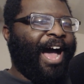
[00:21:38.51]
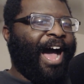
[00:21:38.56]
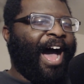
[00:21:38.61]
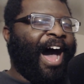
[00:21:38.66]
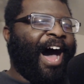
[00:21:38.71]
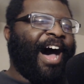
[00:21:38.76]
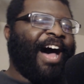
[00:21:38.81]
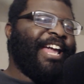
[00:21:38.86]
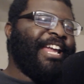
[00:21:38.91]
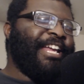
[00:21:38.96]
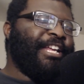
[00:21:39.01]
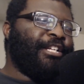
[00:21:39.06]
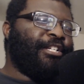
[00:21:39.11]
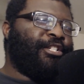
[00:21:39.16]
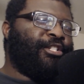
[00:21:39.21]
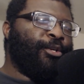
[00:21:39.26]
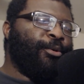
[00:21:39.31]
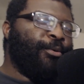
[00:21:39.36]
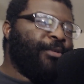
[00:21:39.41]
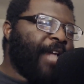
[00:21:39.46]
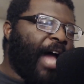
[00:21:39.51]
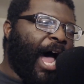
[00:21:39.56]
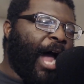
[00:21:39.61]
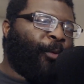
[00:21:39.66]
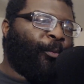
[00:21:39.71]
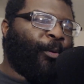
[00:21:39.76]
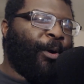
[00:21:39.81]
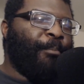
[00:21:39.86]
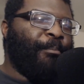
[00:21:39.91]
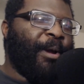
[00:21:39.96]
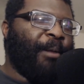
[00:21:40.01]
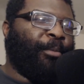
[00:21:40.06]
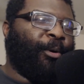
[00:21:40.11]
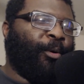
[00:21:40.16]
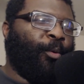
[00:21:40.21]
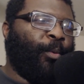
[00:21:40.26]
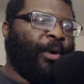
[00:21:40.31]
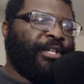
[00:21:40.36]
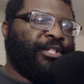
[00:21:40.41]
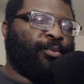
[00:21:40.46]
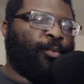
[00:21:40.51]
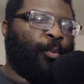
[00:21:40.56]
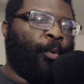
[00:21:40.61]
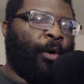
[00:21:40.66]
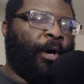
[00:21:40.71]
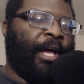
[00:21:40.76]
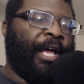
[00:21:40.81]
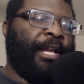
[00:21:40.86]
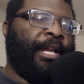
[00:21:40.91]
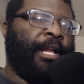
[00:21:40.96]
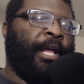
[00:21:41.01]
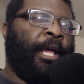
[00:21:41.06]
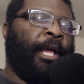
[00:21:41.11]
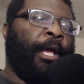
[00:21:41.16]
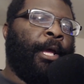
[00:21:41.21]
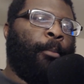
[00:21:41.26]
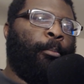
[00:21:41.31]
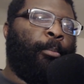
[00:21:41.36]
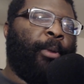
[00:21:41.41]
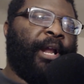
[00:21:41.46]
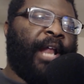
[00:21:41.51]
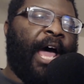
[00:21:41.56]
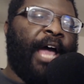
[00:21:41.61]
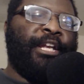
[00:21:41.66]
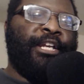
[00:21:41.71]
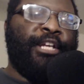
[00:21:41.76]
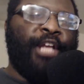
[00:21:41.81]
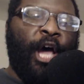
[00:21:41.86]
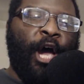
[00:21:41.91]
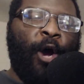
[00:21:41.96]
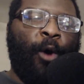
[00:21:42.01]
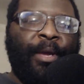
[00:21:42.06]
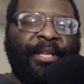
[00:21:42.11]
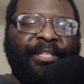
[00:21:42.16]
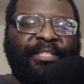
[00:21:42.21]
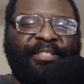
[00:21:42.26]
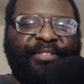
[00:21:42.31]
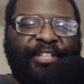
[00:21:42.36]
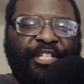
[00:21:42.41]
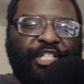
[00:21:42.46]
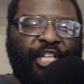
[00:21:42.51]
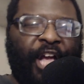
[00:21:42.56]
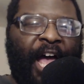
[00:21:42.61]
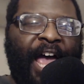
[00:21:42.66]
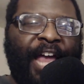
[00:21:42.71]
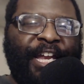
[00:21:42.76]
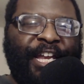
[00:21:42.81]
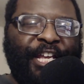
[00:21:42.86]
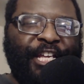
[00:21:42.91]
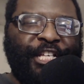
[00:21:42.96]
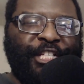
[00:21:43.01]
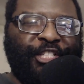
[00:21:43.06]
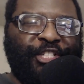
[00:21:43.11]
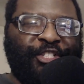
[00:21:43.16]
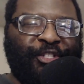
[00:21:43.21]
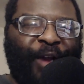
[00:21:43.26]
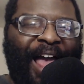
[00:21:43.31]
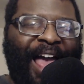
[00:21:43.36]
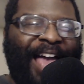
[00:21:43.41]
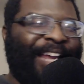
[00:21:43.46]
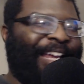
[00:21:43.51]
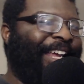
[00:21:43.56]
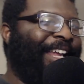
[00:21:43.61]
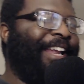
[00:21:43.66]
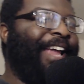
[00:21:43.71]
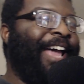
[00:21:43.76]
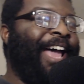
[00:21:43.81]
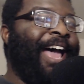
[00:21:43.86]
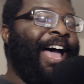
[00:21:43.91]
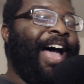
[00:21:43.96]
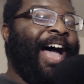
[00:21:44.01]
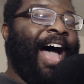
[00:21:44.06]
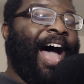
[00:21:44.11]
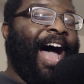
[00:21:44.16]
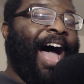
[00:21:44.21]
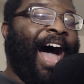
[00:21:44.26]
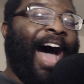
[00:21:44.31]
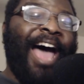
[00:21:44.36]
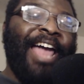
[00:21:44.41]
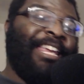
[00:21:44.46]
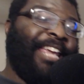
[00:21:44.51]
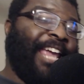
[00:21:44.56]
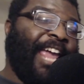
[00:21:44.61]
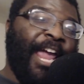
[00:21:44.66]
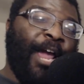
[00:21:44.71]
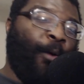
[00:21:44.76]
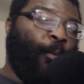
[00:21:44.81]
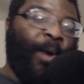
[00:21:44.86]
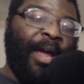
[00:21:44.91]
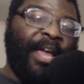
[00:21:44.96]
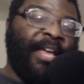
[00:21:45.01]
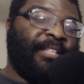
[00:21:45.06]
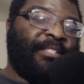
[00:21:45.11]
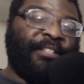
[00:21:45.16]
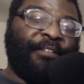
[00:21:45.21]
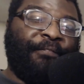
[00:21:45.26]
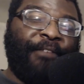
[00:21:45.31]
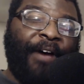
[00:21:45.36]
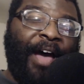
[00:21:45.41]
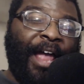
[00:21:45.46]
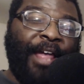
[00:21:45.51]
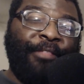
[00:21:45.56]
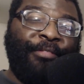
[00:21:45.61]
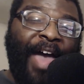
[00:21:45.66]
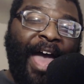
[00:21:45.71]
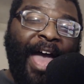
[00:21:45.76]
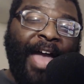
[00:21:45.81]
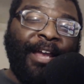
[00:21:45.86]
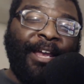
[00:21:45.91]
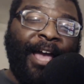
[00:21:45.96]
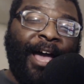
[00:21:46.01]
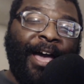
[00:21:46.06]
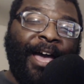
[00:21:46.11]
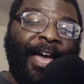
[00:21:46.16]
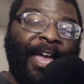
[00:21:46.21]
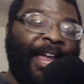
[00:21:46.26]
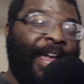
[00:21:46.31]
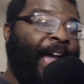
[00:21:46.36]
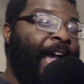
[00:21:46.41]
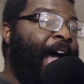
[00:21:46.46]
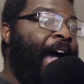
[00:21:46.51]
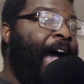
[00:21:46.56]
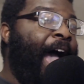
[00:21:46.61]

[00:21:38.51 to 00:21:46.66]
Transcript: I do not remember which one, but I know it's the Chinese dragon. I can't wait to fight that guy.